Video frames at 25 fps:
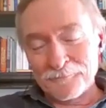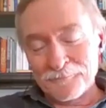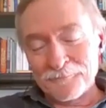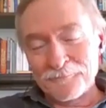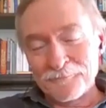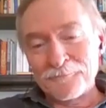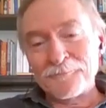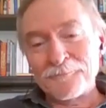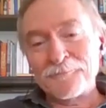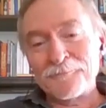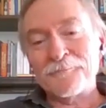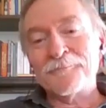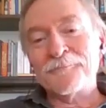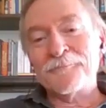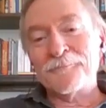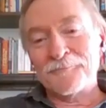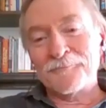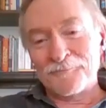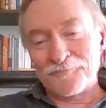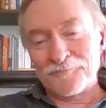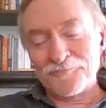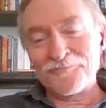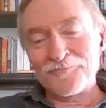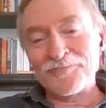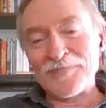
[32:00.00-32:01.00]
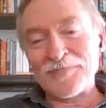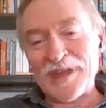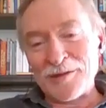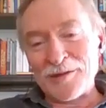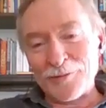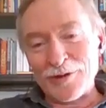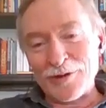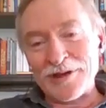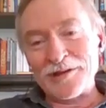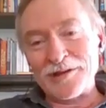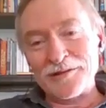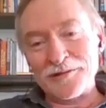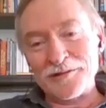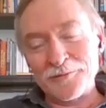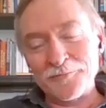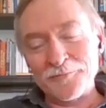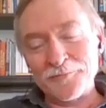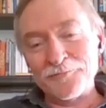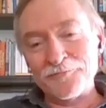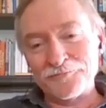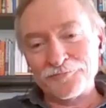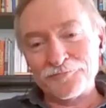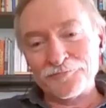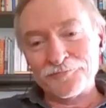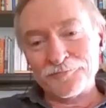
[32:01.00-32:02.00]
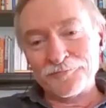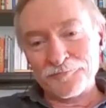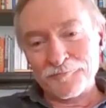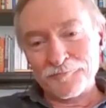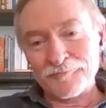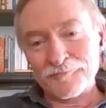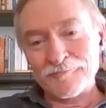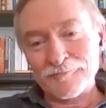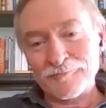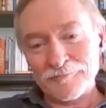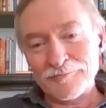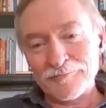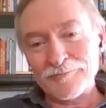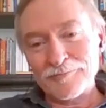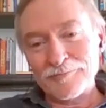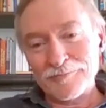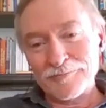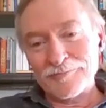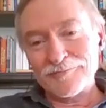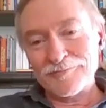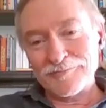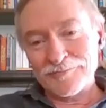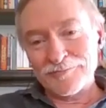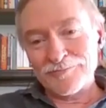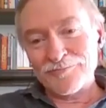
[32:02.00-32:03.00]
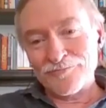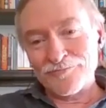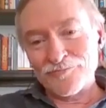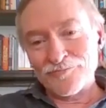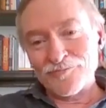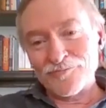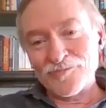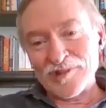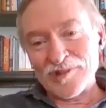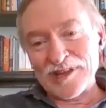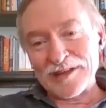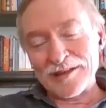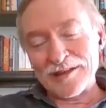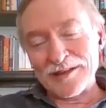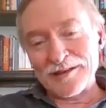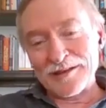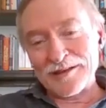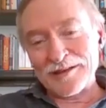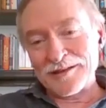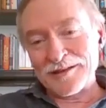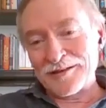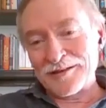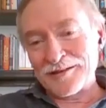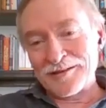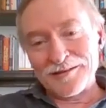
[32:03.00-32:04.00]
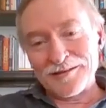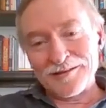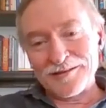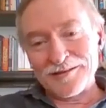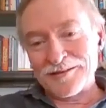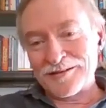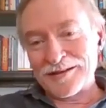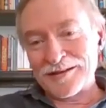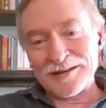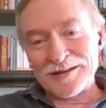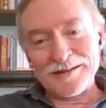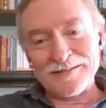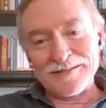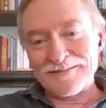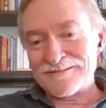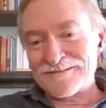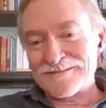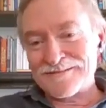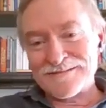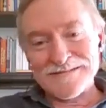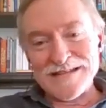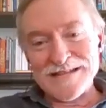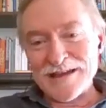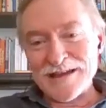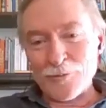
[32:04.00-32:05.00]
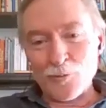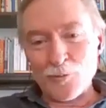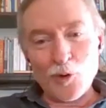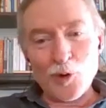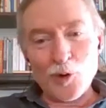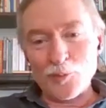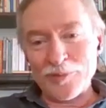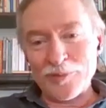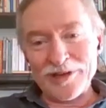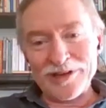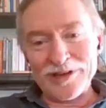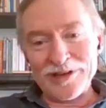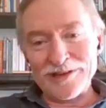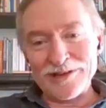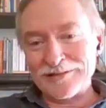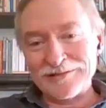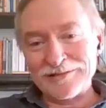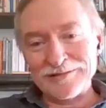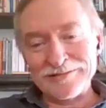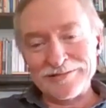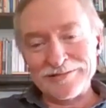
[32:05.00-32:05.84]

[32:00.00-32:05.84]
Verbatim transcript: be used like to right. educational purposes in a really good way. But of course, like that, I don't know.